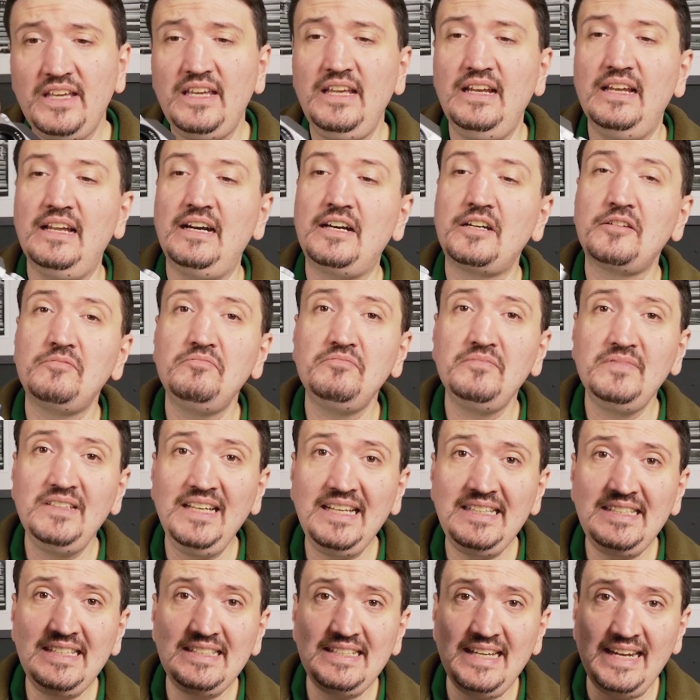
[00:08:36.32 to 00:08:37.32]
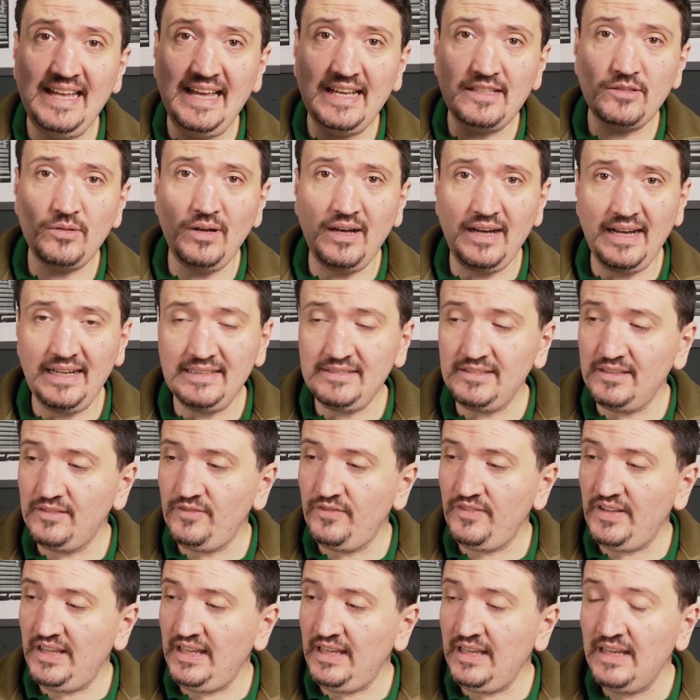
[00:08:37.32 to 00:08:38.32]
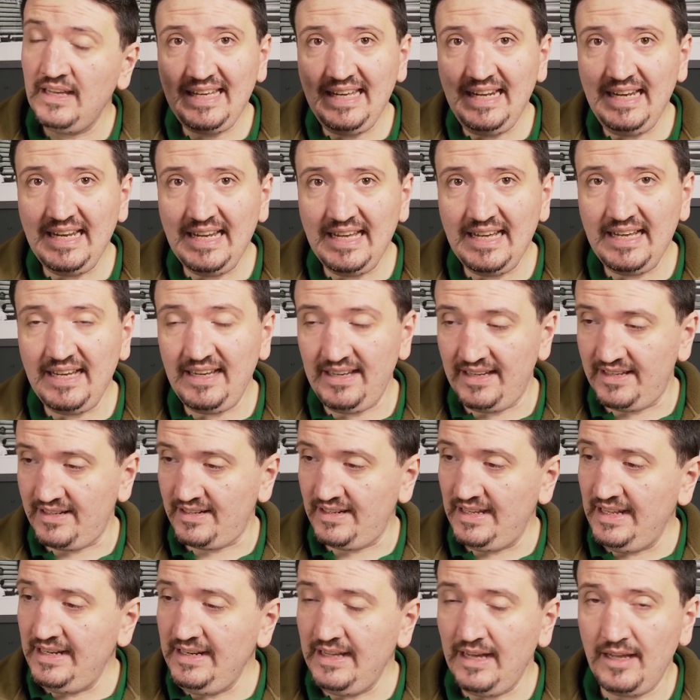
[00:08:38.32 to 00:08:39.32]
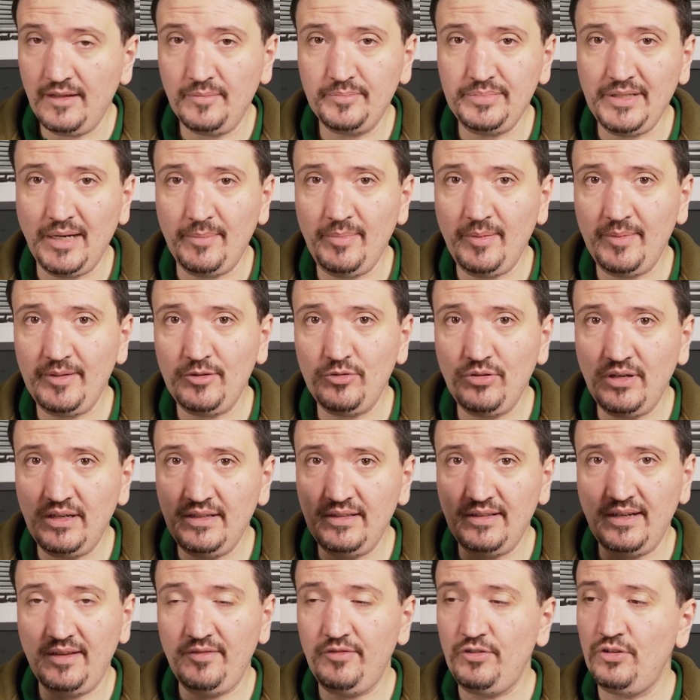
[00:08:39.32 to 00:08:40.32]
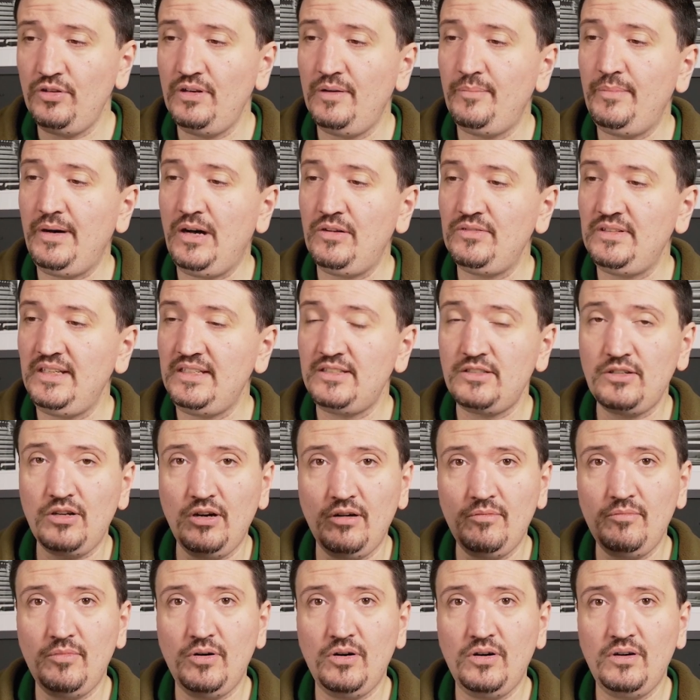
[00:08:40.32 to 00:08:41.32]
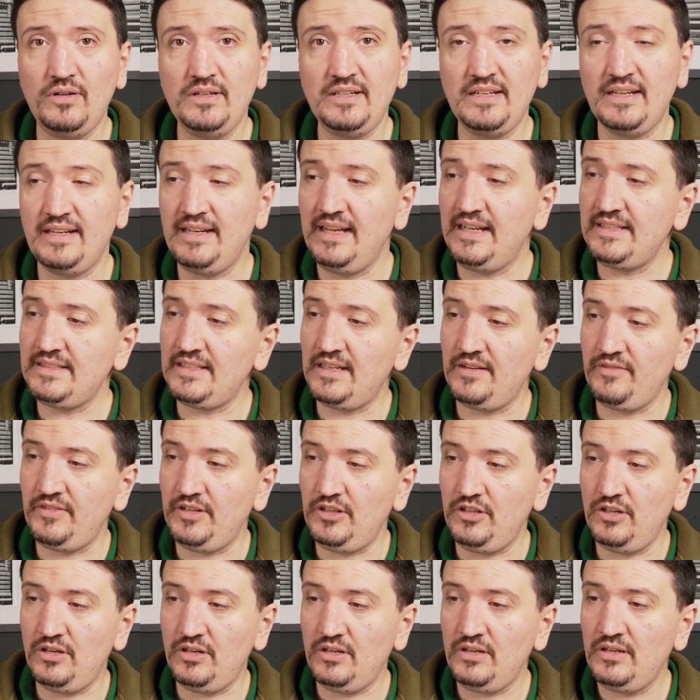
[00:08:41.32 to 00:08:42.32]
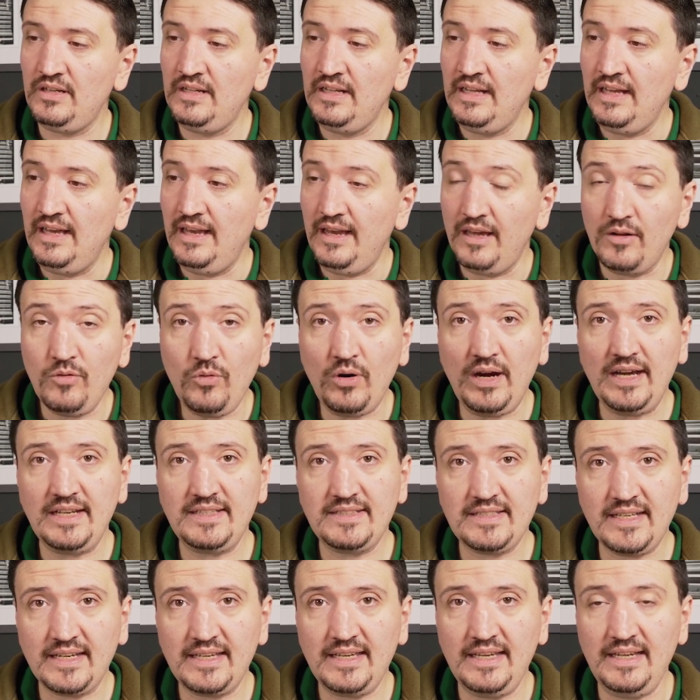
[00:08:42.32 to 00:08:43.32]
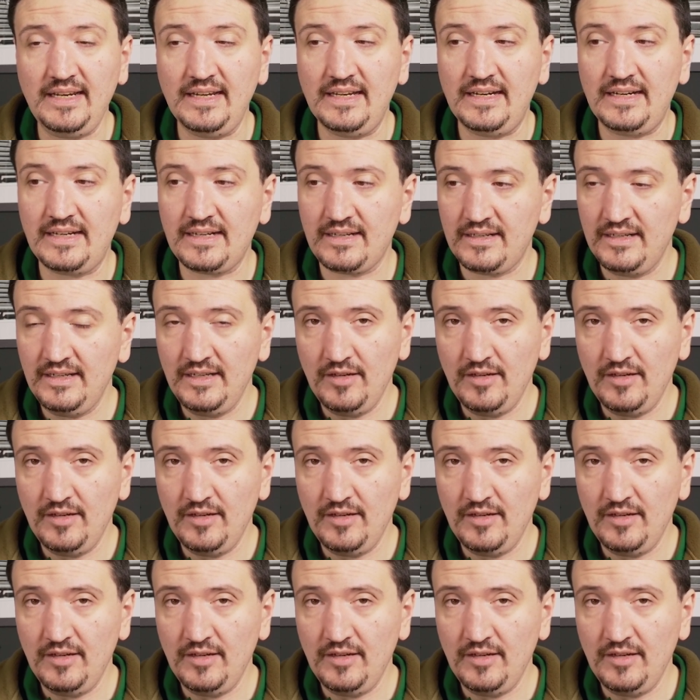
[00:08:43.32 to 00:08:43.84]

killer. This is an X100V killer, and I probably do a review about this combo in another video and why it's a killer.